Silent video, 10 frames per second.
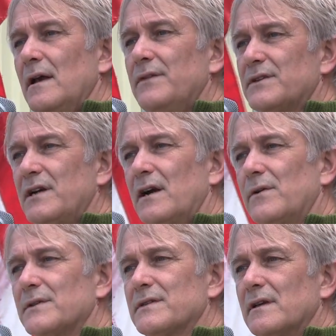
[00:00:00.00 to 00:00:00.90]
and the
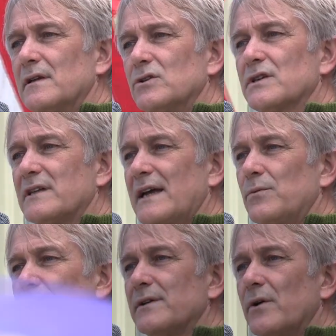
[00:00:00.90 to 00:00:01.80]
terrorists, it looks like,
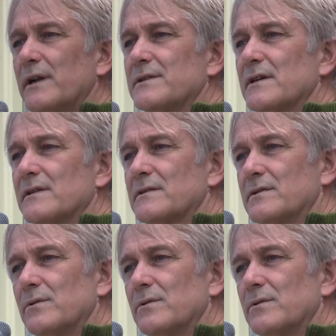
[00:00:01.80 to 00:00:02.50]
really don't exist.